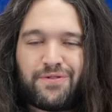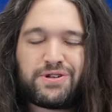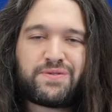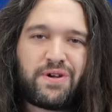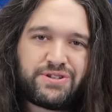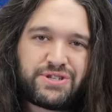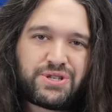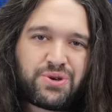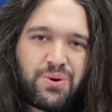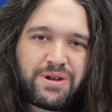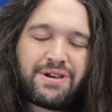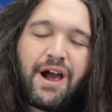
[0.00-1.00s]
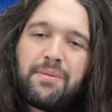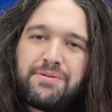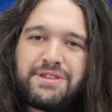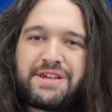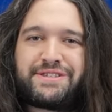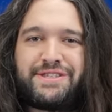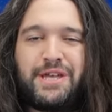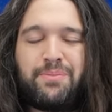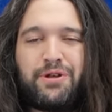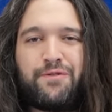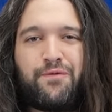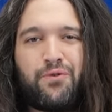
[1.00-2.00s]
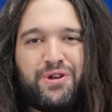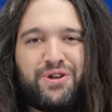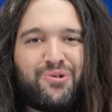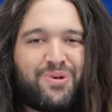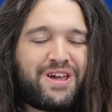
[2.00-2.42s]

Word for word: First of all, just a quick Computex debrief for you.